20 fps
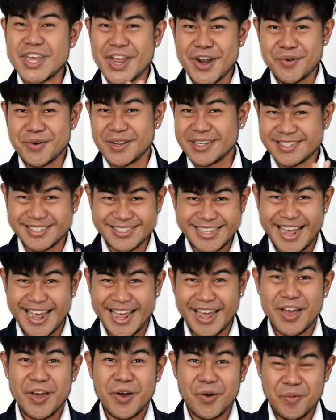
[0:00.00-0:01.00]
earrings
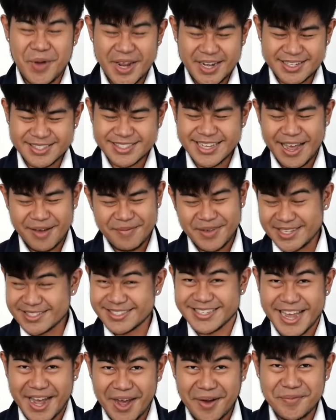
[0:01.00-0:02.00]
there when the time
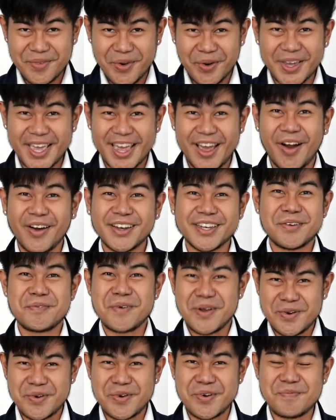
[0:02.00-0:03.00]
has come, okay, on the
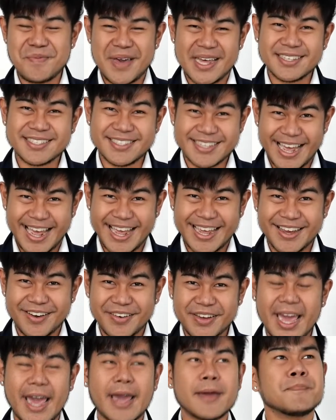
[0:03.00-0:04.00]
recruitment day,
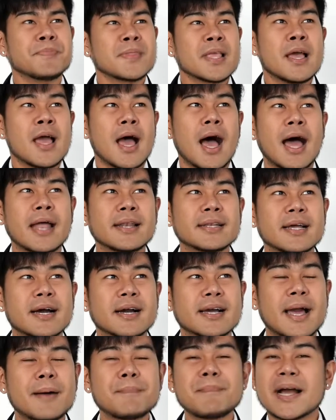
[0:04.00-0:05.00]
okay?
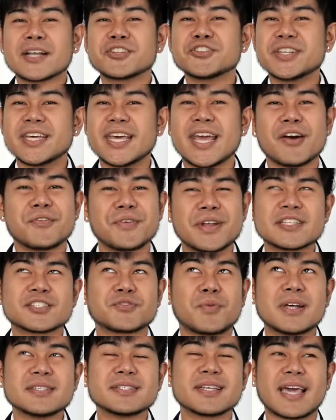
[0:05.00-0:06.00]
And come back to the earrings
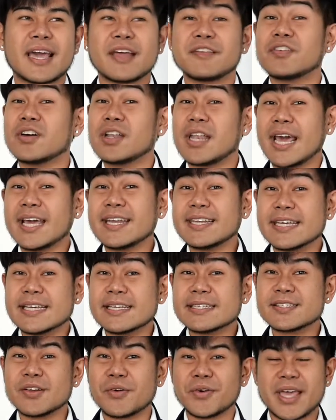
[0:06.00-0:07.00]
once again for
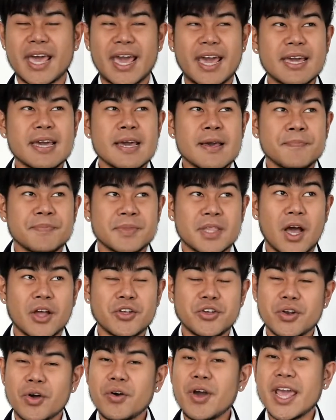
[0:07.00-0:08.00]
ladies, okay?
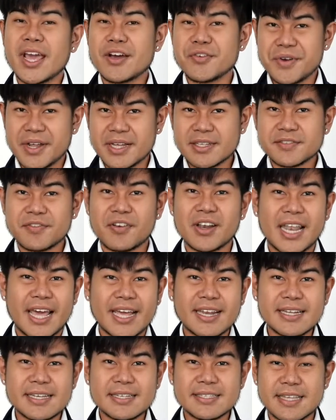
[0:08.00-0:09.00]
The, earrings for
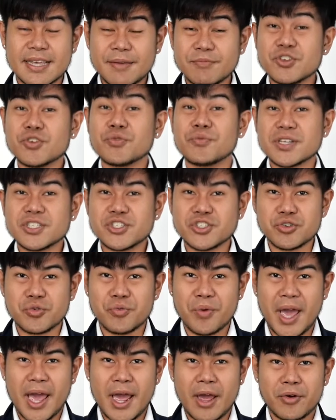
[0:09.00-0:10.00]
ladies, if you wish to
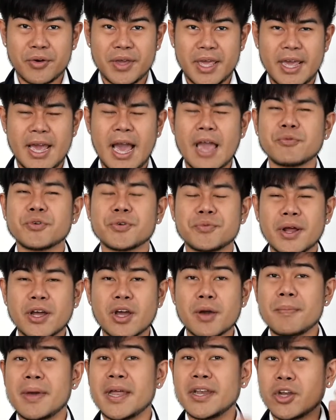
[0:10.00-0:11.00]
wear, okay, I would
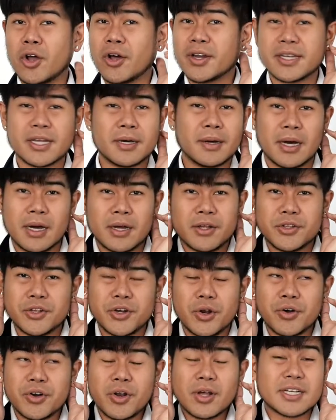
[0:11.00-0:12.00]
recommend not the,
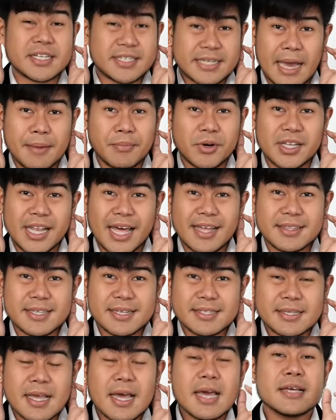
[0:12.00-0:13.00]
not the diamond like
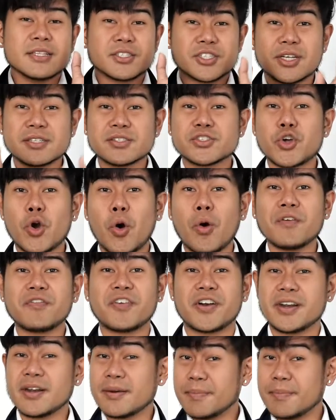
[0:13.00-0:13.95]
this. Just go for the